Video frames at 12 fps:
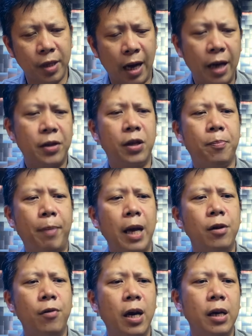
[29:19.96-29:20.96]
I think
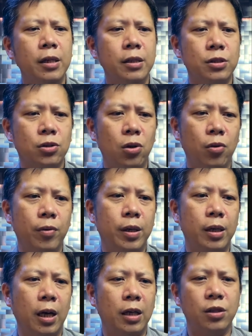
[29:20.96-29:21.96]
Panerai is
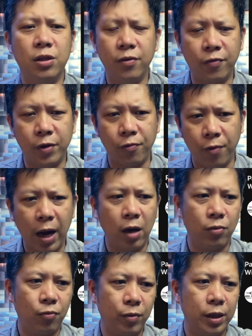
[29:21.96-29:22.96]
going a different
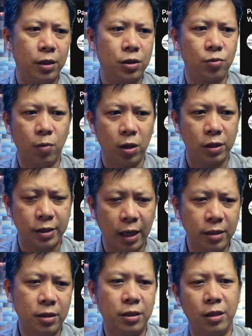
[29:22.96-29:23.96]
route with the smaller
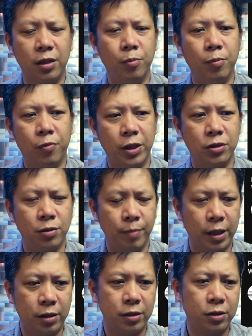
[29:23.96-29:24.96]
sizes and even precious
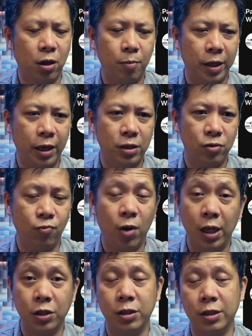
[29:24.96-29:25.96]
metals complication
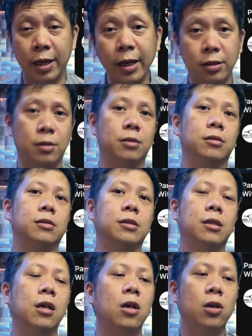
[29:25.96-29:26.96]
watches. Yes,
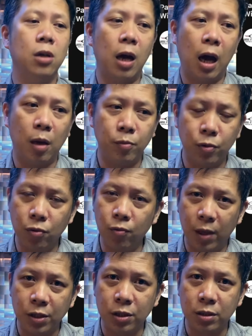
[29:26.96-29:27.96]
Abdul
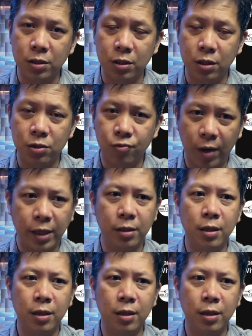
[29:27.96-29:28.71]
Watches is right.